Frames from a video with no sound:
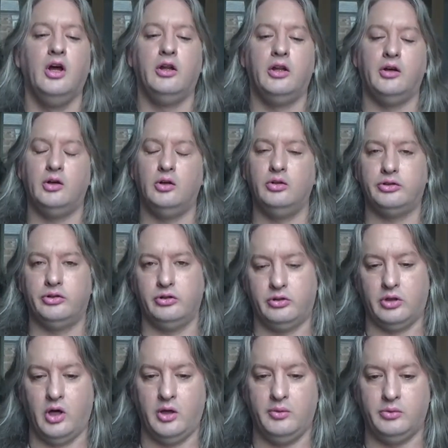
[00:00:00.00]
there are also
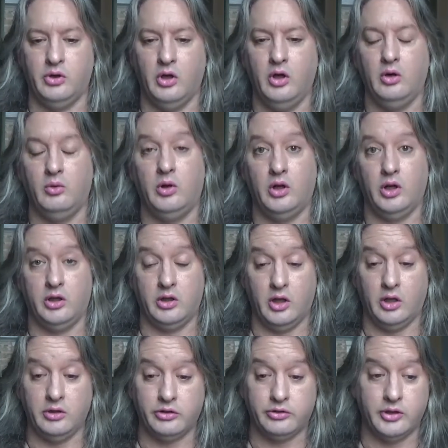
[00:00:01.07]
times when I can
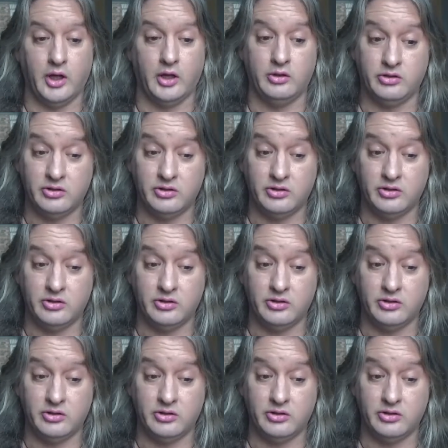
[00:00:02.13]
understand